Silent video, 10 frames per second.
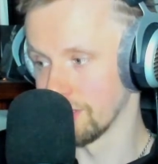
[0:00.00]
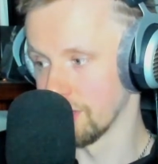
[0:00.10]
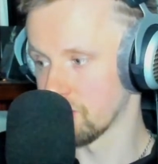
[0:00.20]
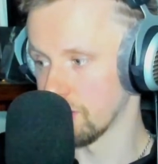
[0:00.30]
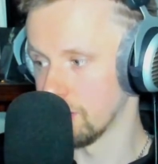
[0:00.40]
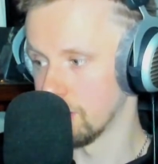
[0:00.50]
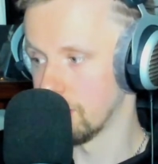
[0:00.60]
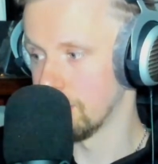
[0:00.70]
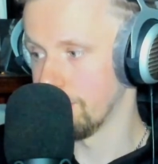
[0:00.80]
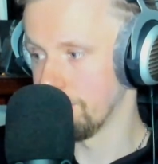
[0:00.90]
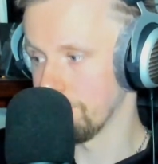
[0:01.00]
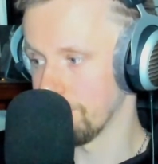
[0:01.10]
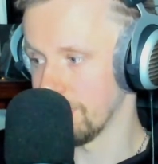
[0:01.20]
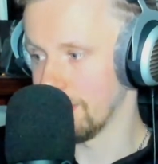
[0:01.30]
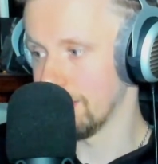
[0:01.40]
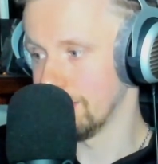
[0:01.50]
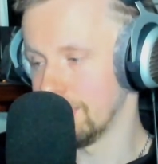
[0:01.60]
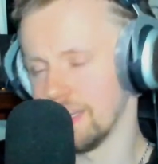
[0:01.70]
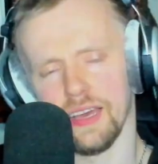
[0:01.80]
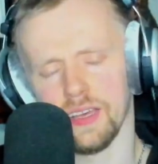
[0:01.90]
this,
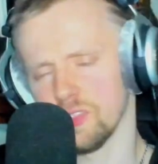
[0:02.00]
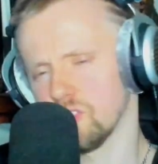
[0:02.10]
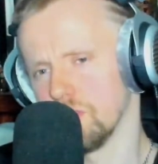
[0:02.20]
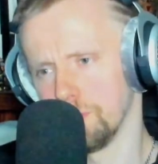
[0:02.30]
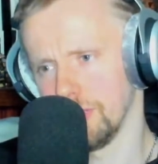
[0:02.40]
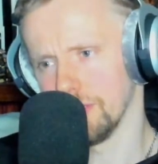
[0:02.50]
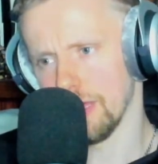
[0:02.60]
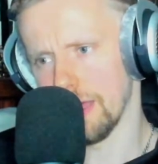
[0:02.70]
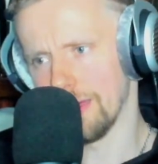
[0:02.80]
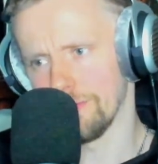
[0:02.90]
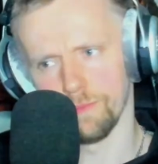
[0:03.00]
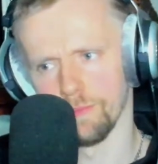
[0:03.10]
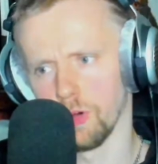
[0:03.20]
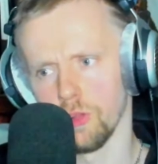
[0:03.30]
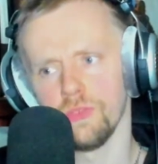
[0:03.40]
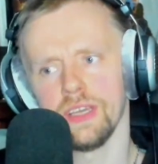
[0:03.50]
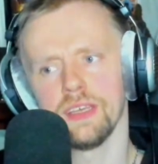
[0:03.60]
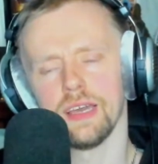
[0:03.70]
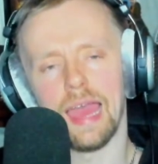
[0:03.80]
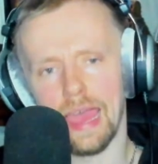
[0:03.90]
he has been
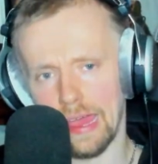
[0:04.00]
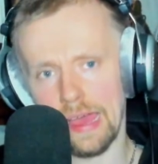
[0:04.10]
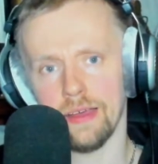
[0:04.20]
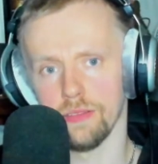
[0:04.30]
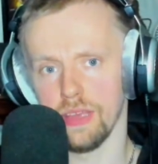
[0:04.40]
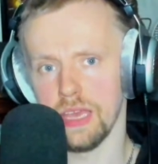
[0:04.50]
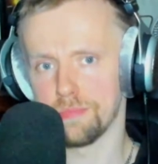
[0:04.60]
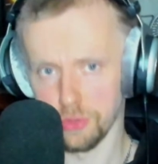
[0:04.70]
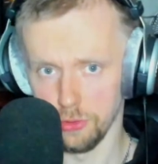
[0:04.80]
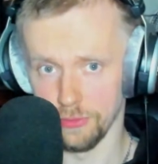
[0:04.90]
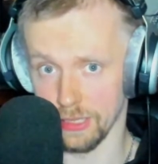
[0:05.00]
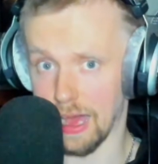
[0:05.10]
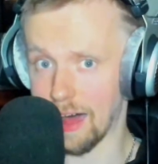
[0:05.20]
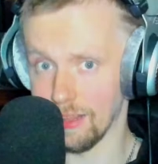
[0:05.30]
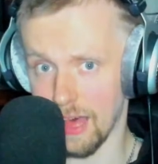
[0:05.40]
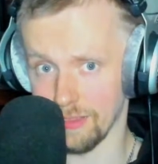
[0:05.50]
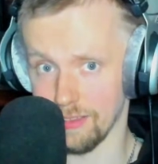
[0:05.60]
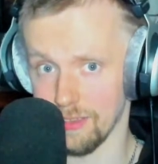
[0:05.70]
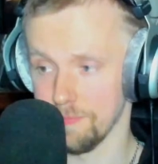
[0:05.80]
evolving and improving a lot.